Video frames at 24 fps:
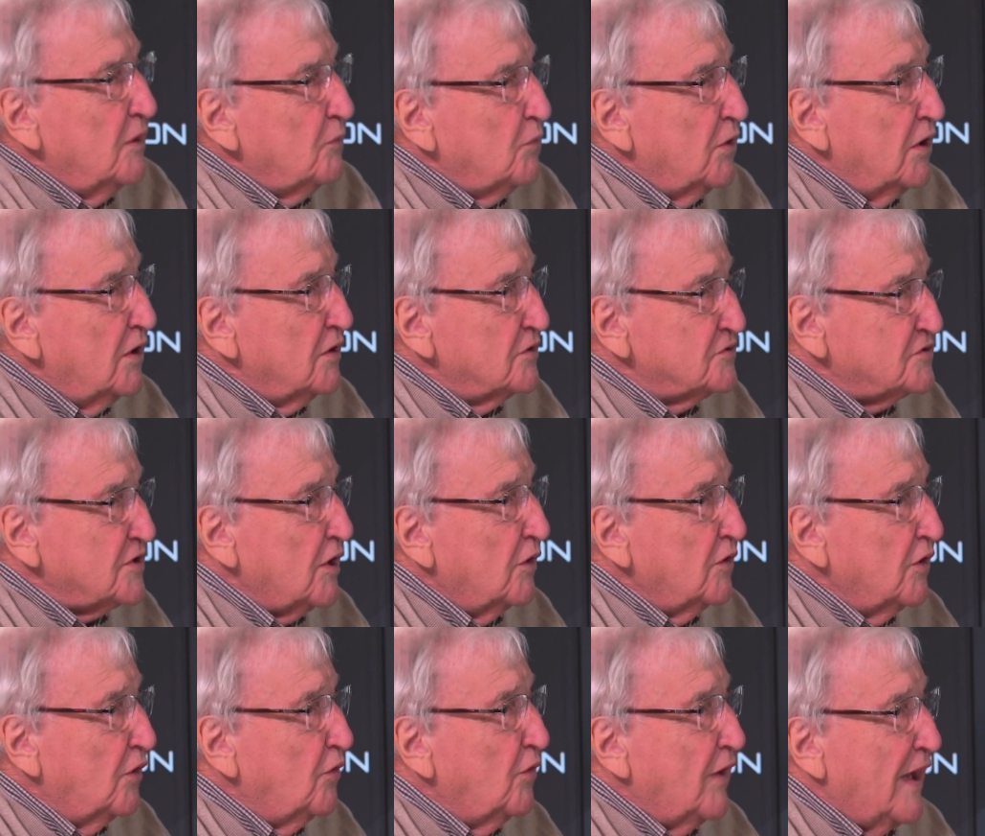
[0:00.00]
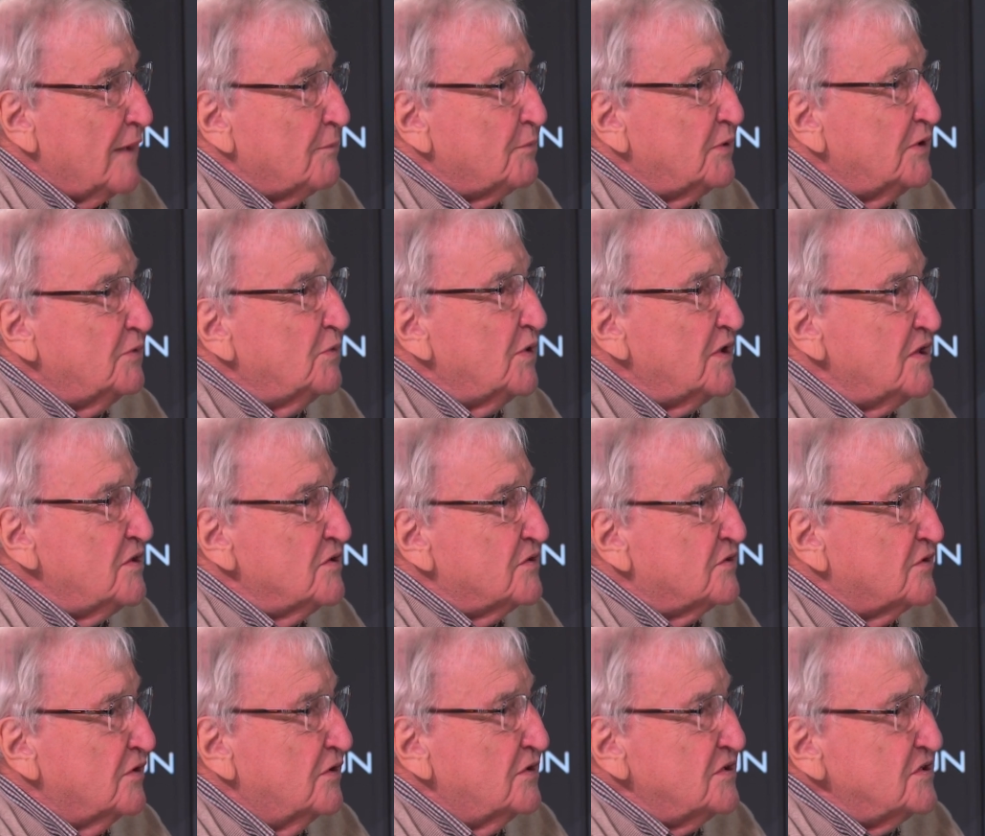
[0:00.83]
Oh, it was. It all happened within
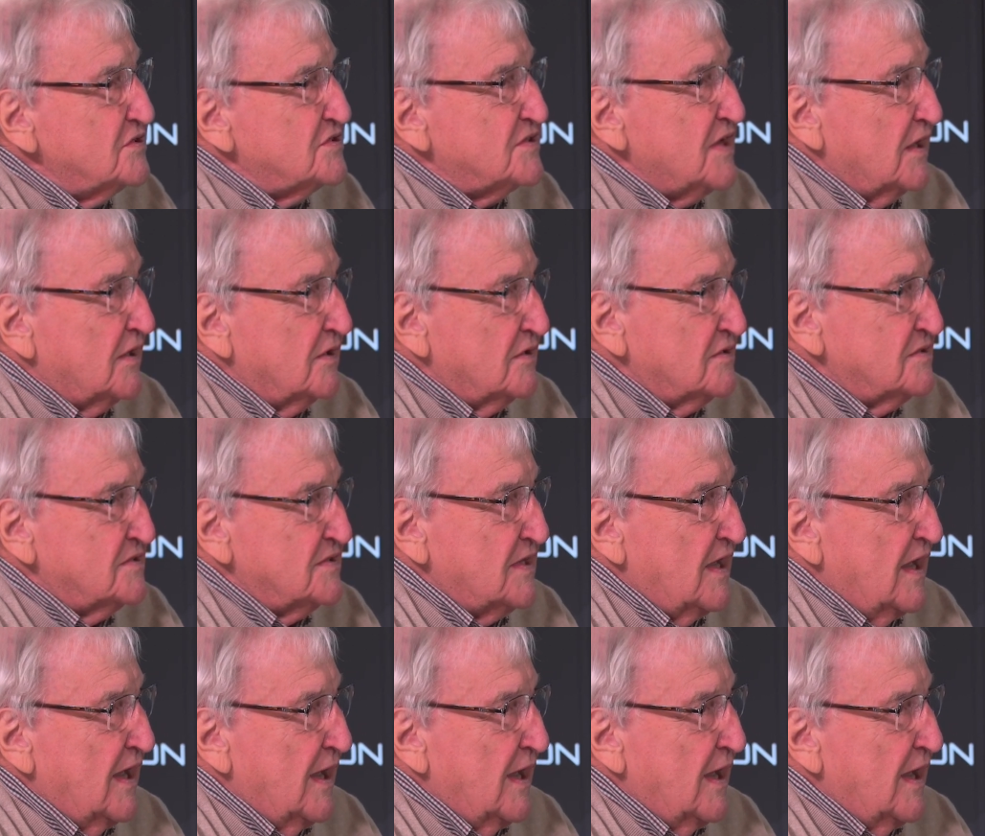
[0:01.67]
30 seconds, that